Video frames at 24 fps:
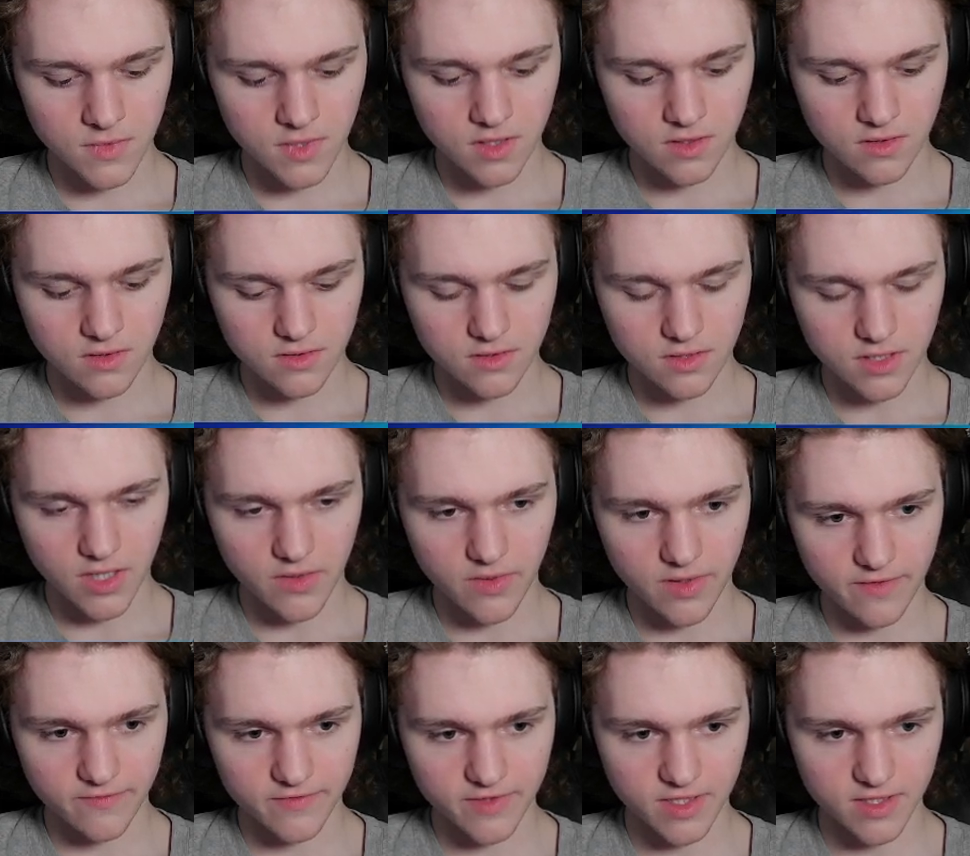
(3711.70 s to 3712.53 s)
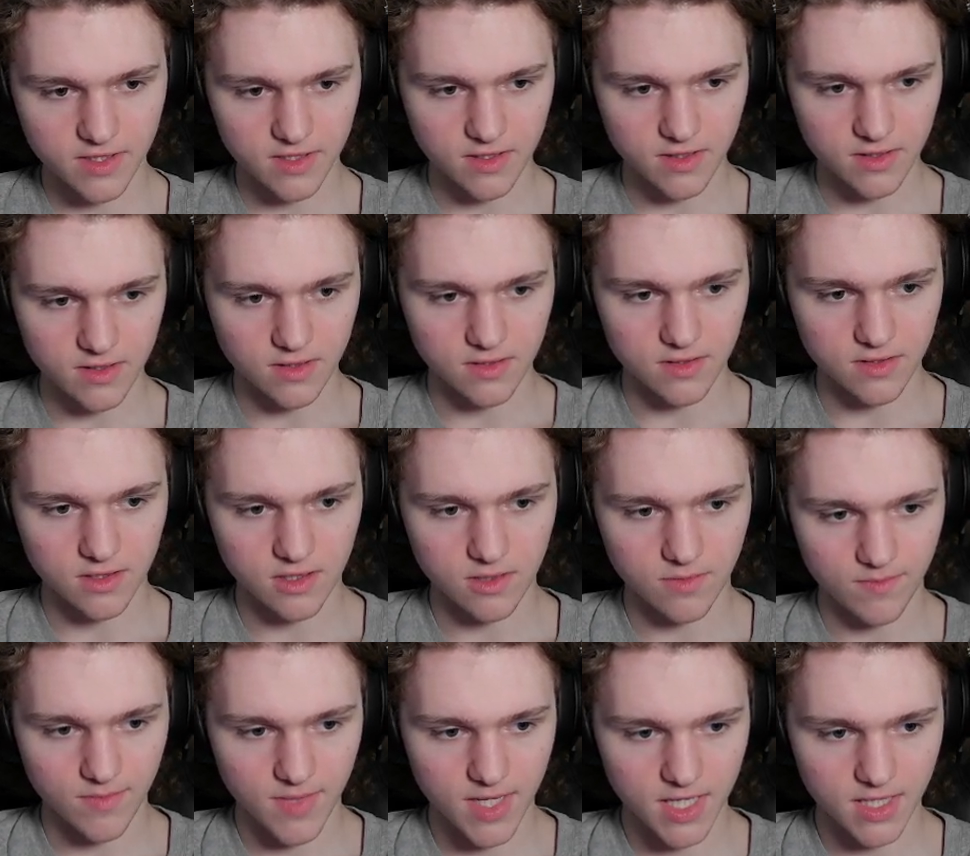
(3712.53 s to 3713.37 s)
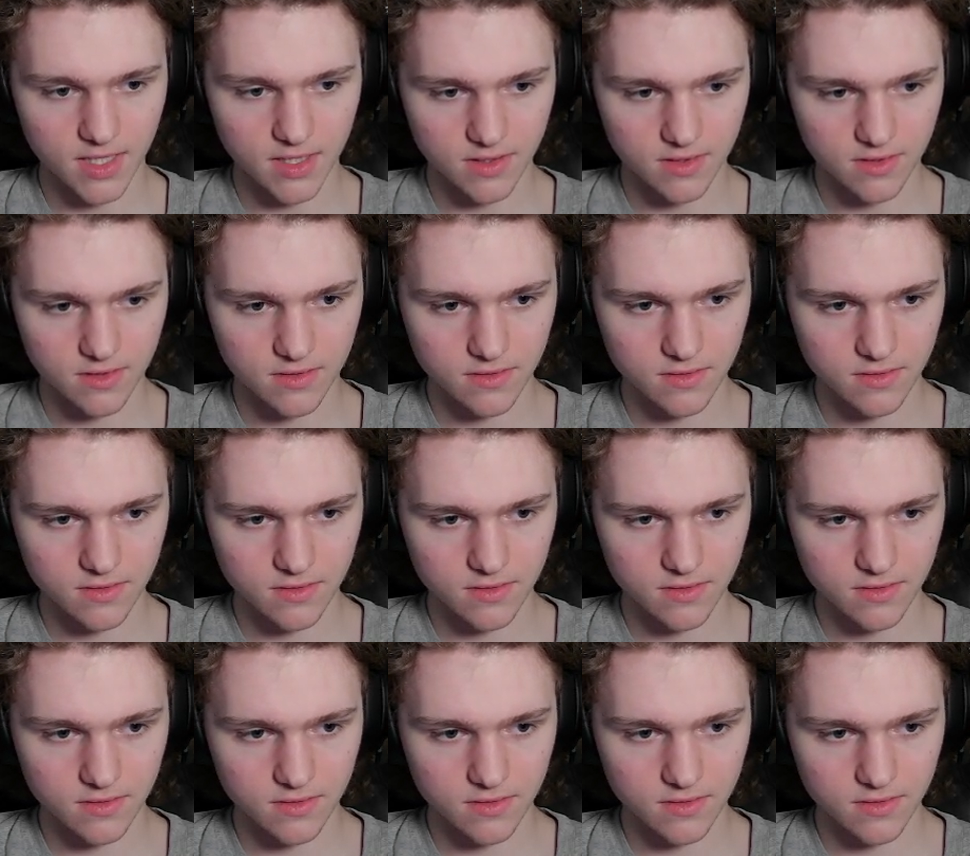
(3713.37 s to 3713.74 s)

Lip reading: So now we have to get the command.